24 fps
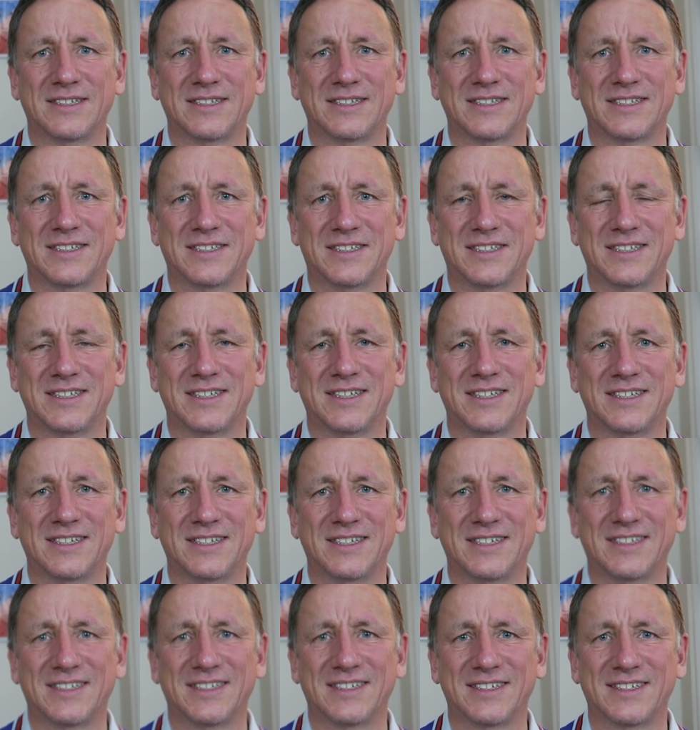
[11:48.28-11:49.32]

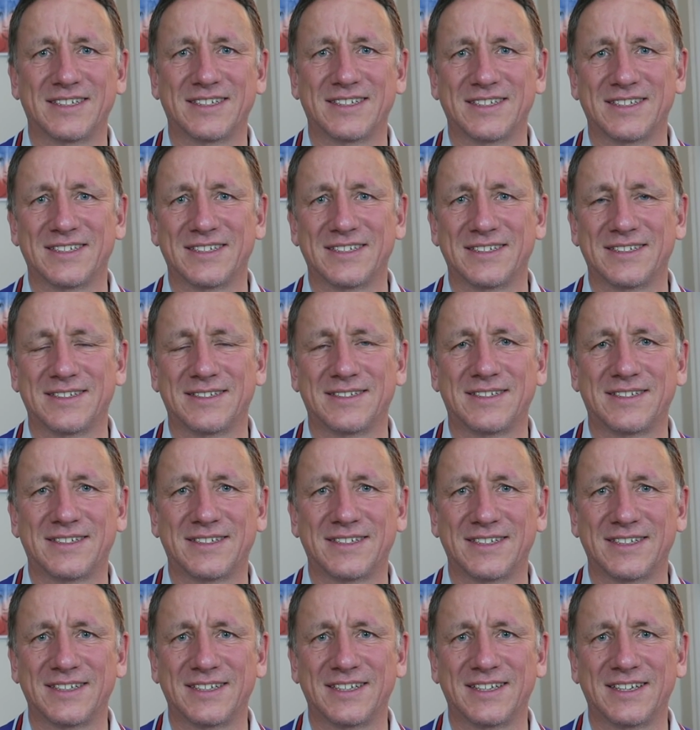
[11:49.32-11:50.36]

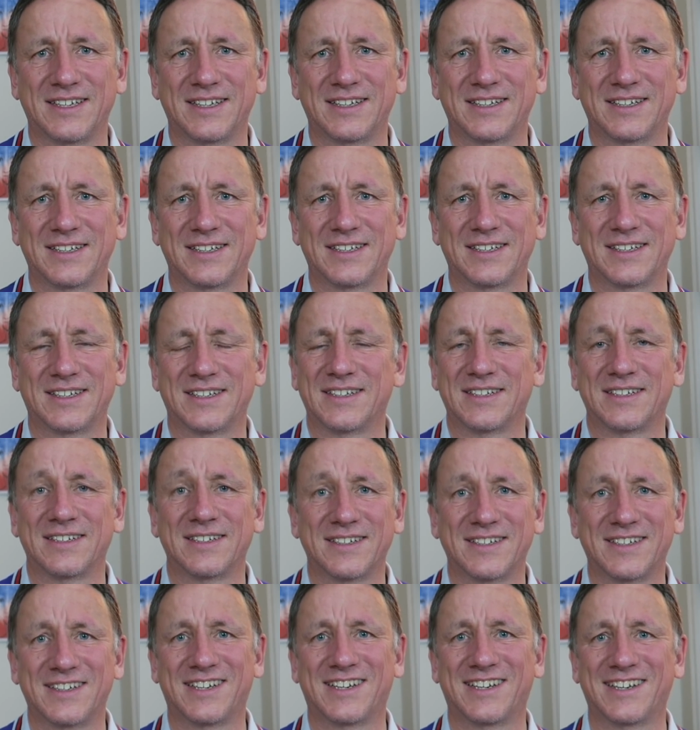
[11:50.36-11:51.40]

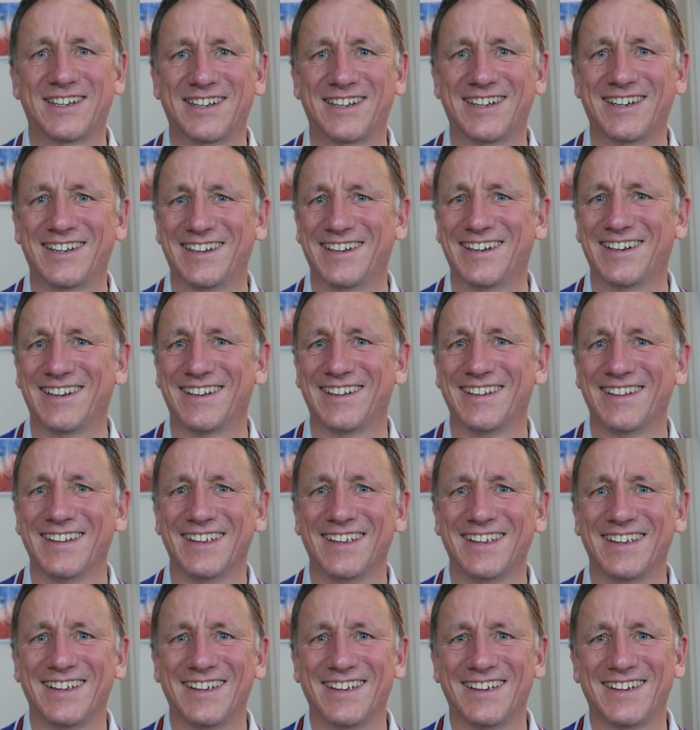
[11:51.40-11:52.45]

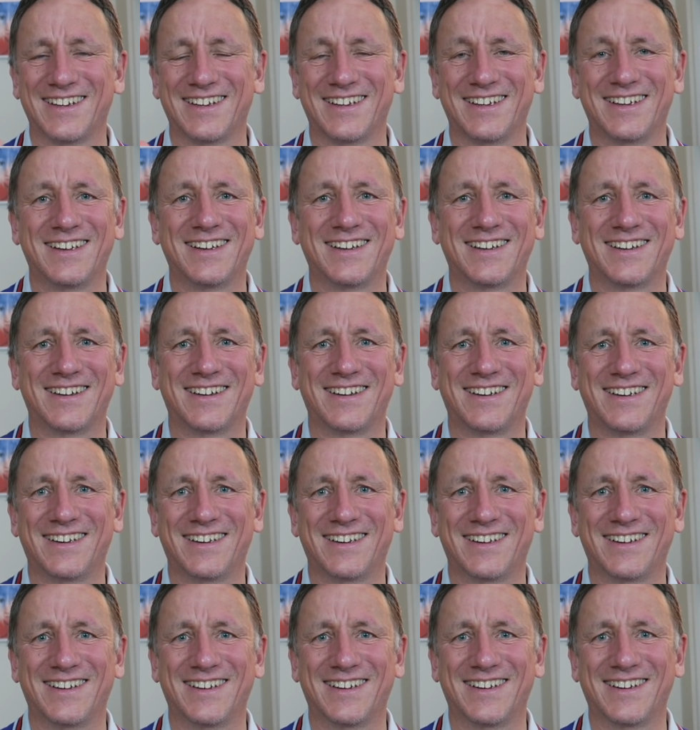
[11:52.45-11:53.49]

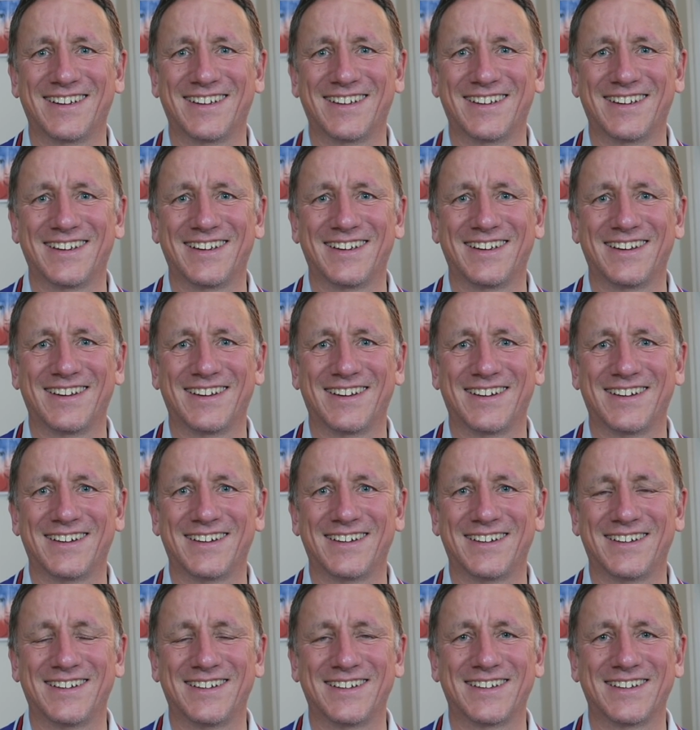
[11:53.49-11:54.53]

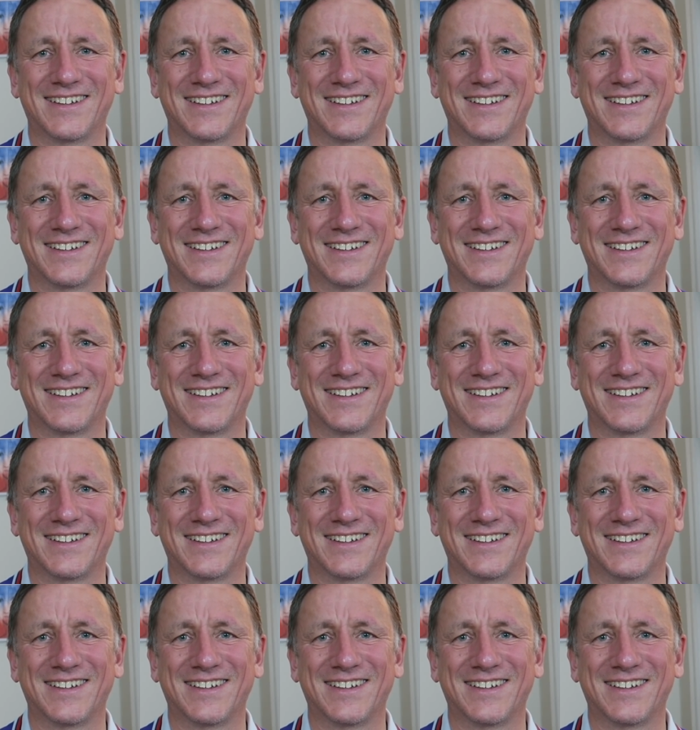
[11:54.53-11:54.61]
(silent)